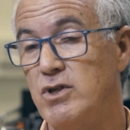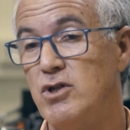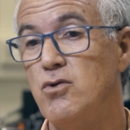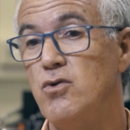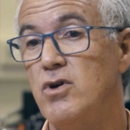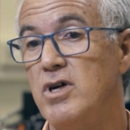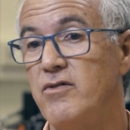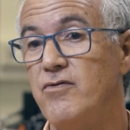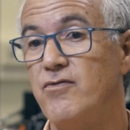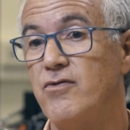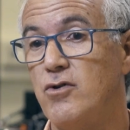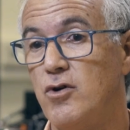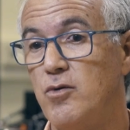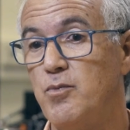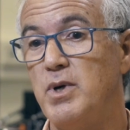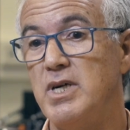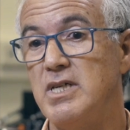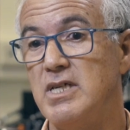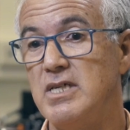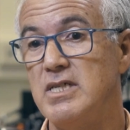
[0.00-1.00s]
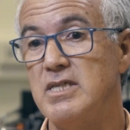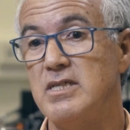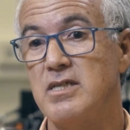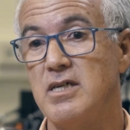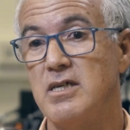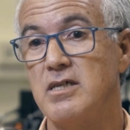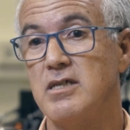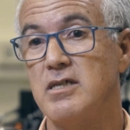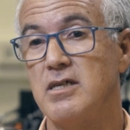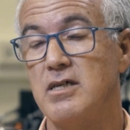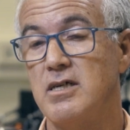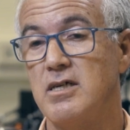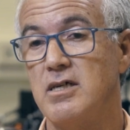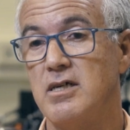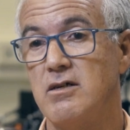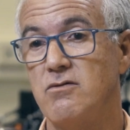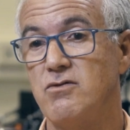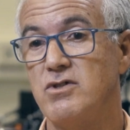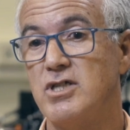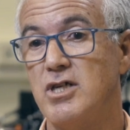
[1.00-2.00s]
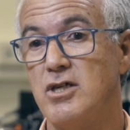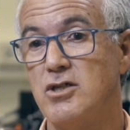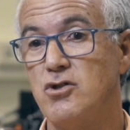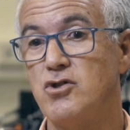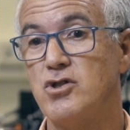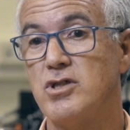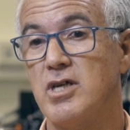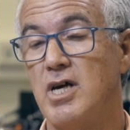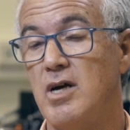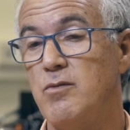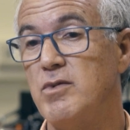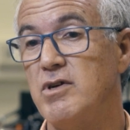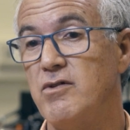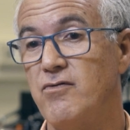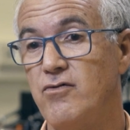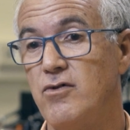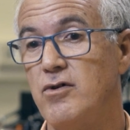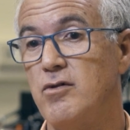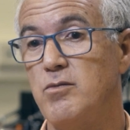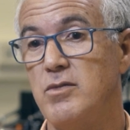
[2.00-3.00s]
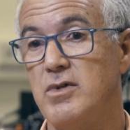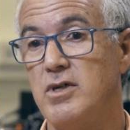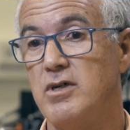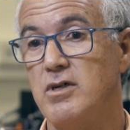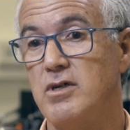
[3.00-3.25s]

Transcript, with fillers: we do have companies and uh, researchers coming from